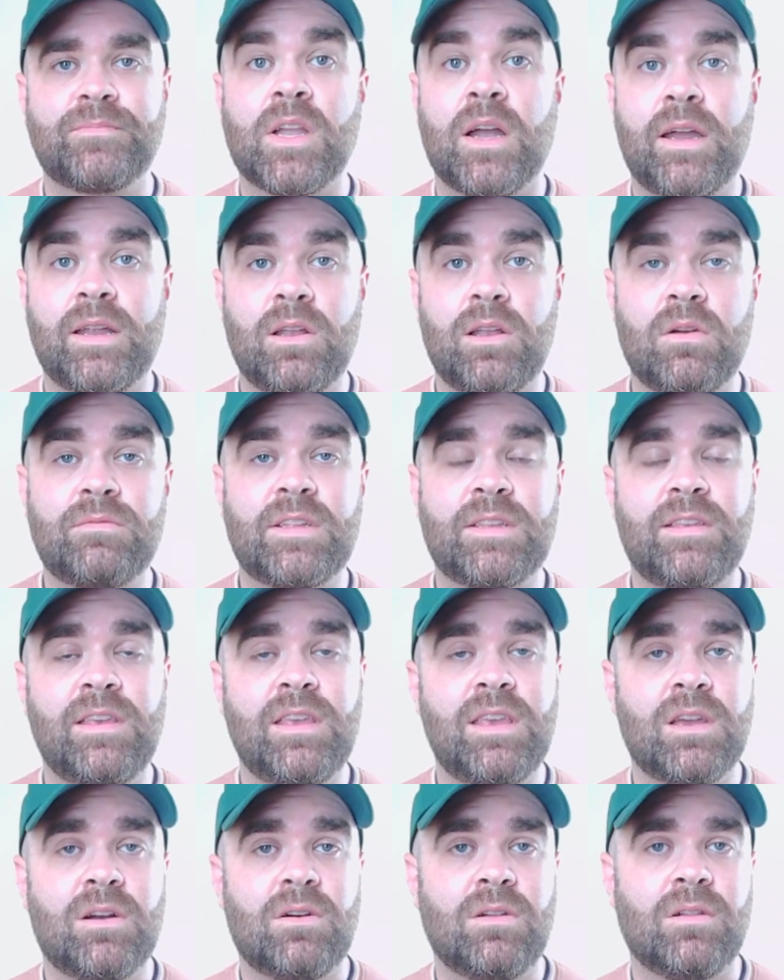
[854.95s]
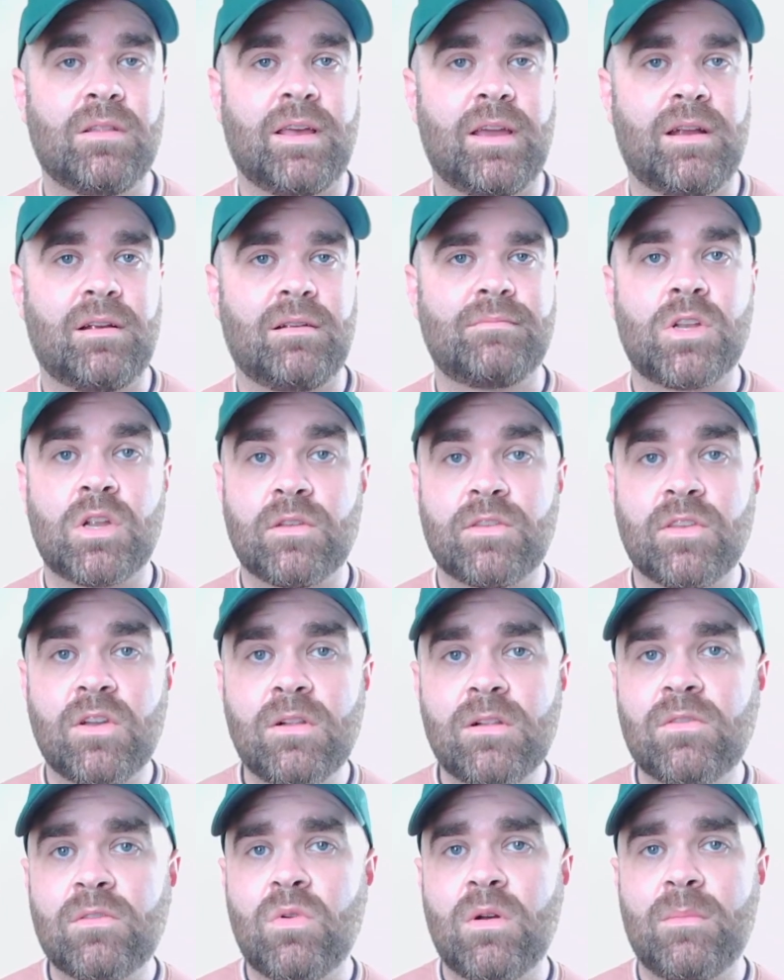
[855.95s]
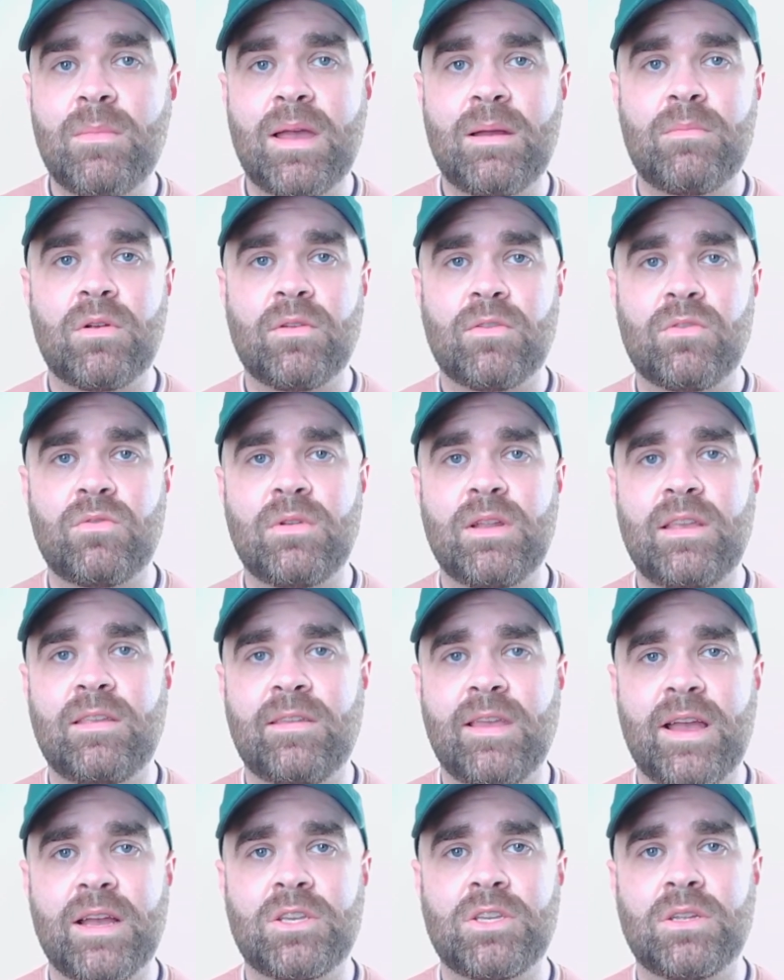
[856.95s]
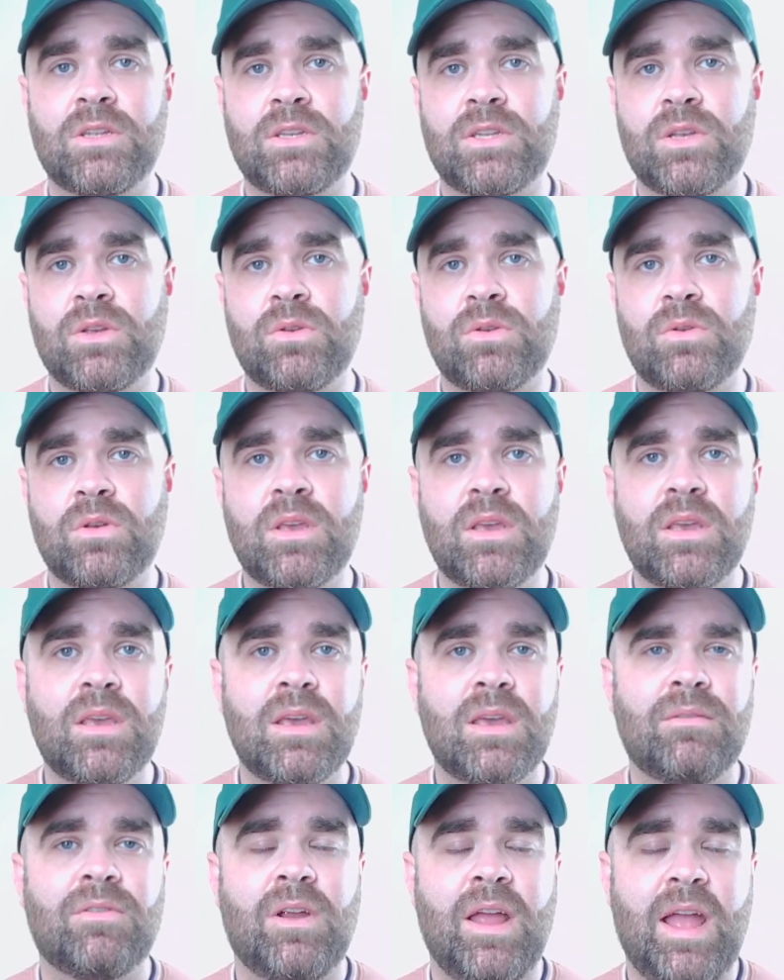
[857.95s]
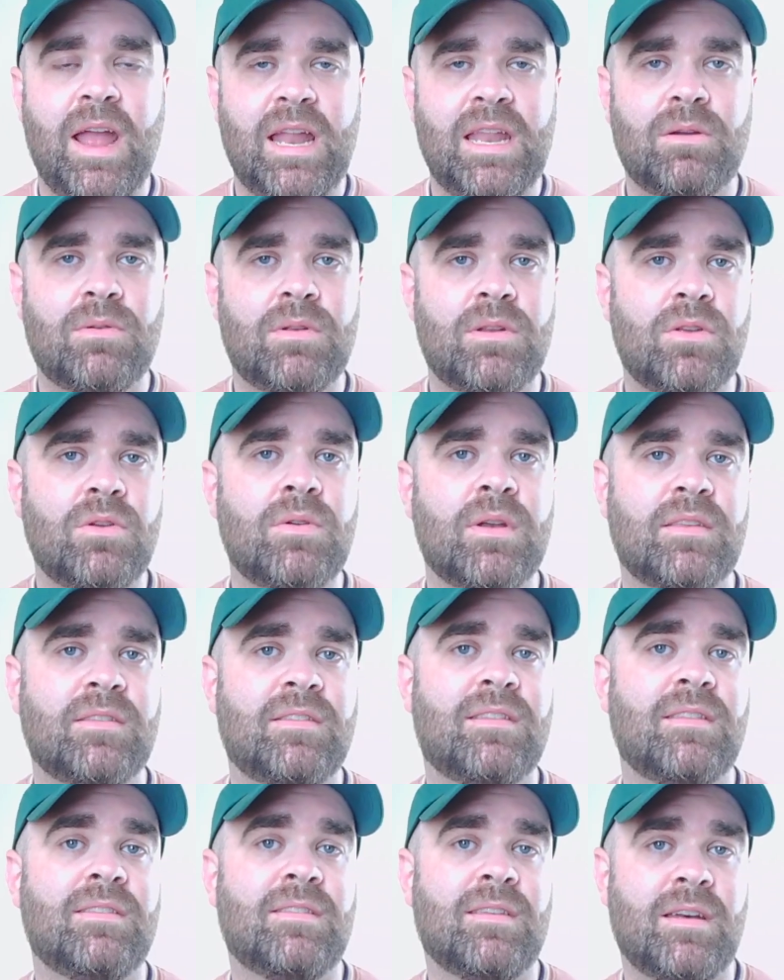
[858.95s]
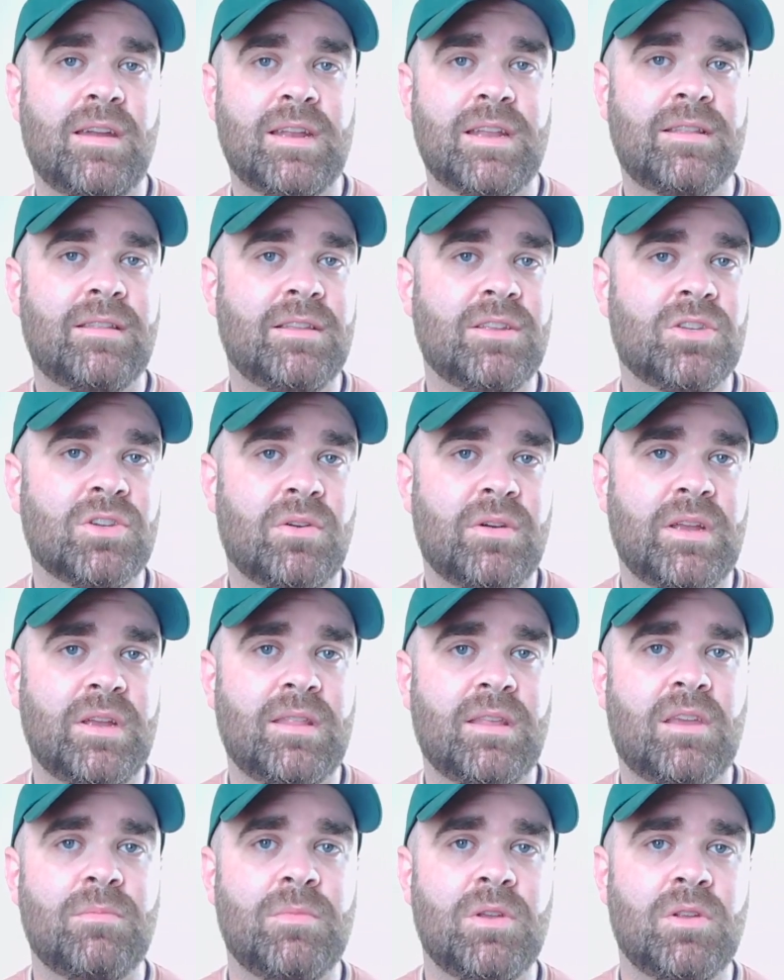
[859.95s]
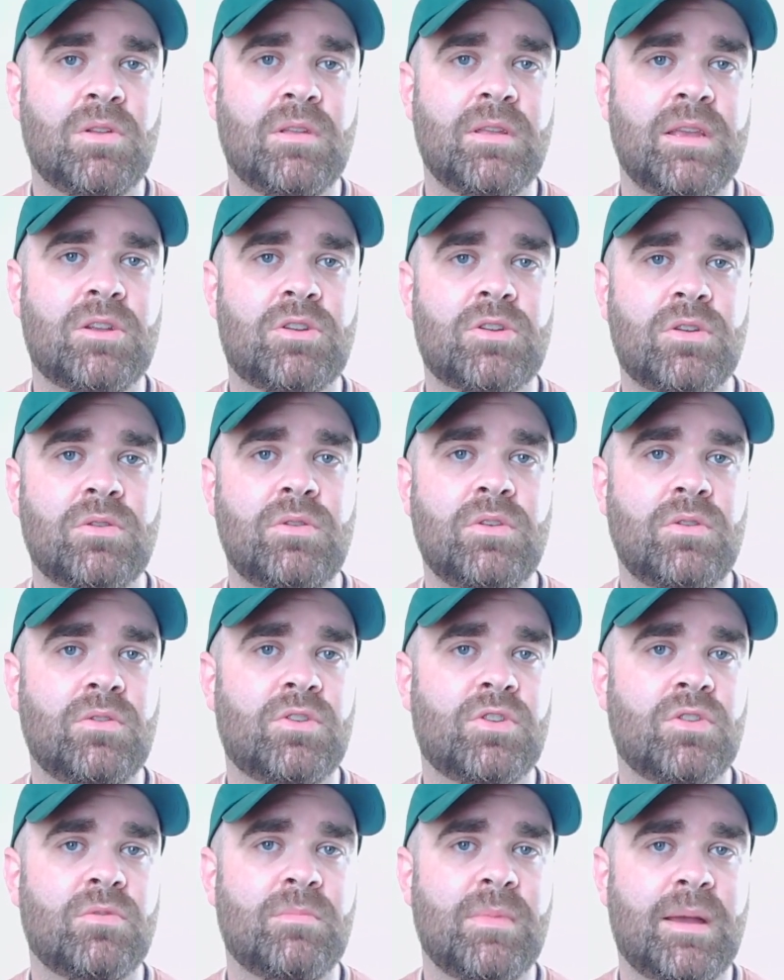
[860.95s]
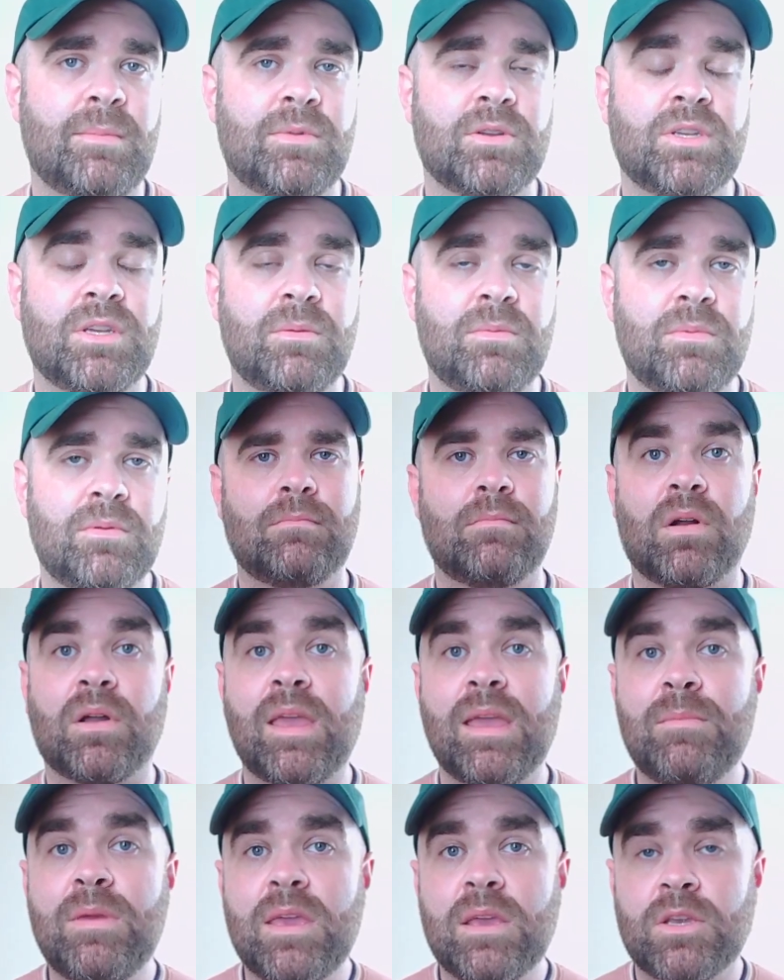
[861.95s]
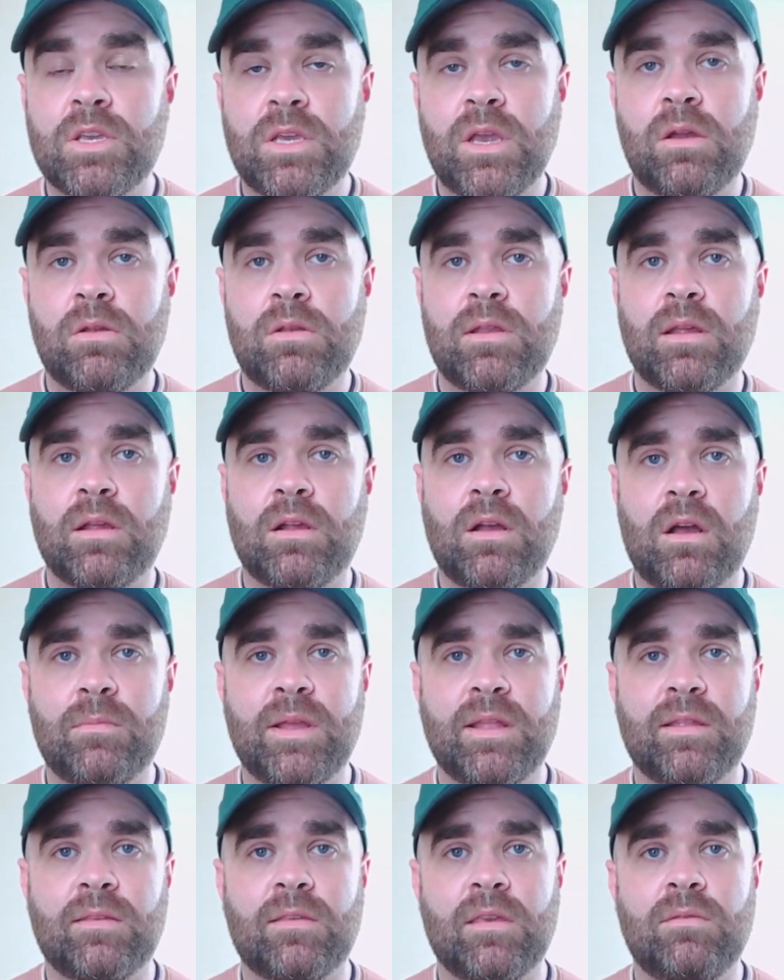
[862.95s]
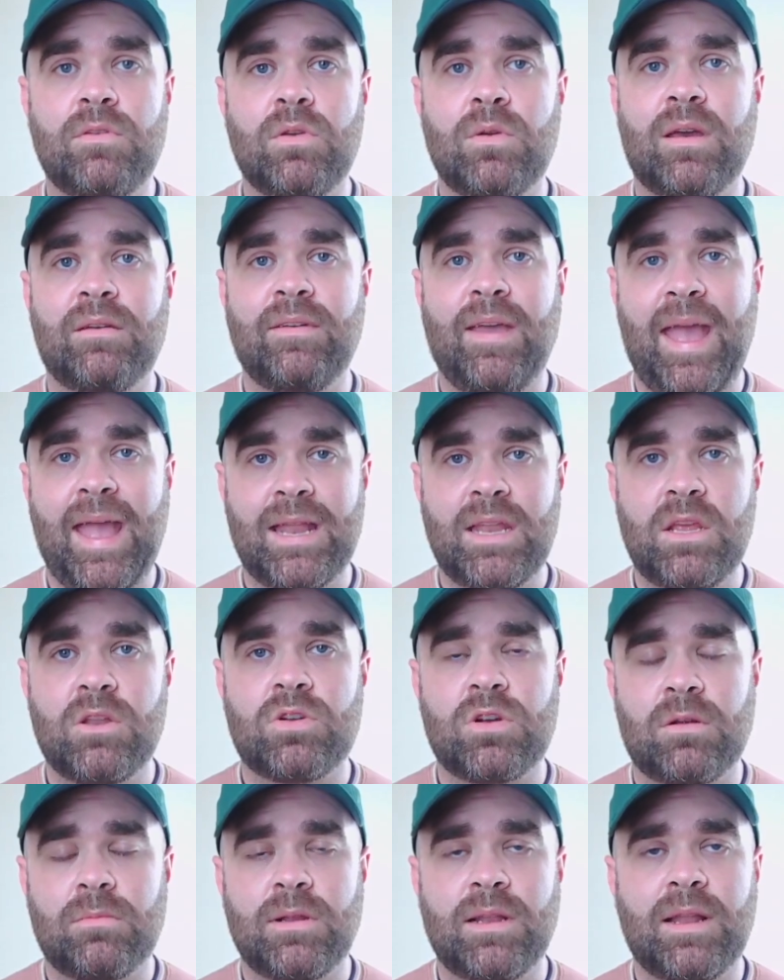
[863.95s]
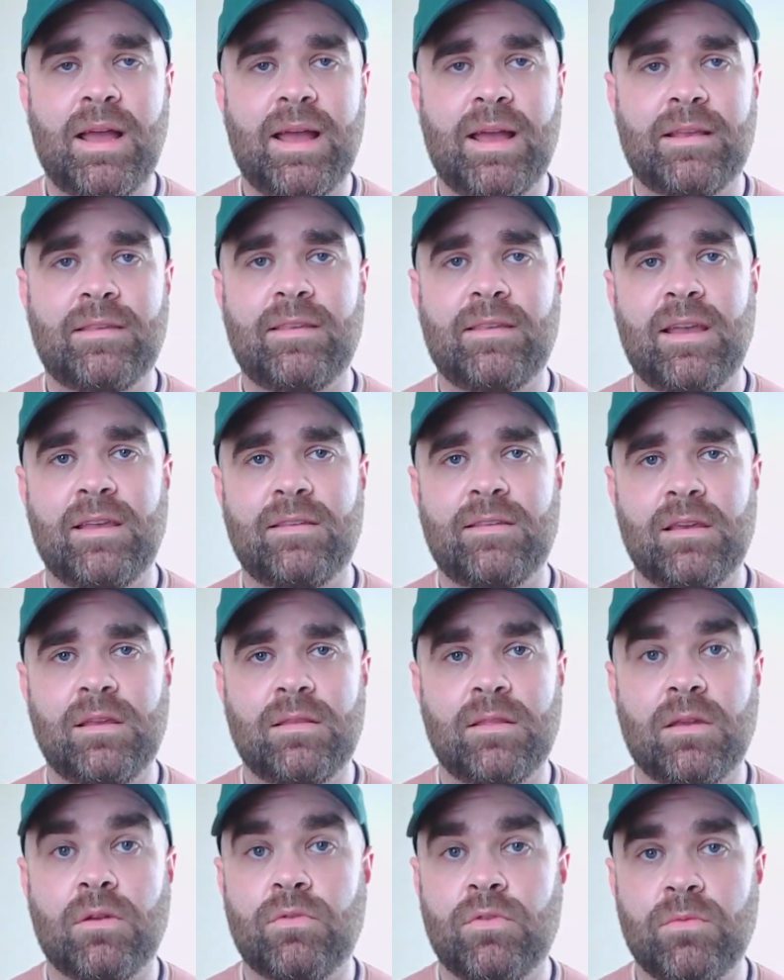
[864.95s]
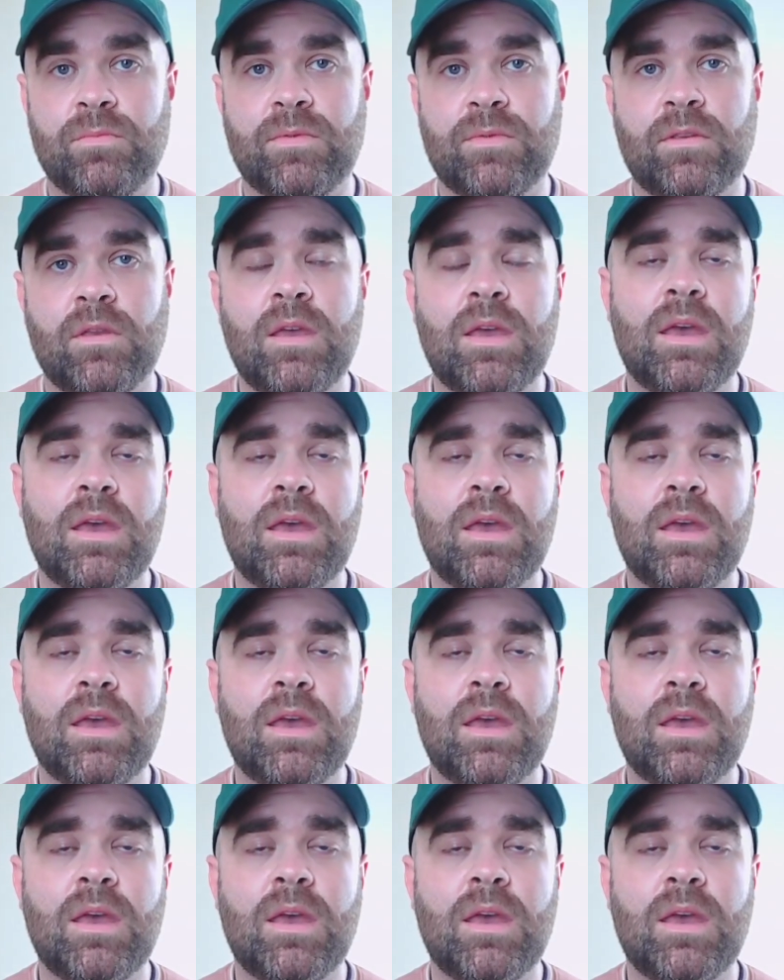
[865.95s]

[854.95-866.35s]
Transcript: I'd love to see you all there. There's also a members only section too, for anyone who has decided to join the community through YouTube membership. But give me a shout in the comments if you have any trouble accessing the groups.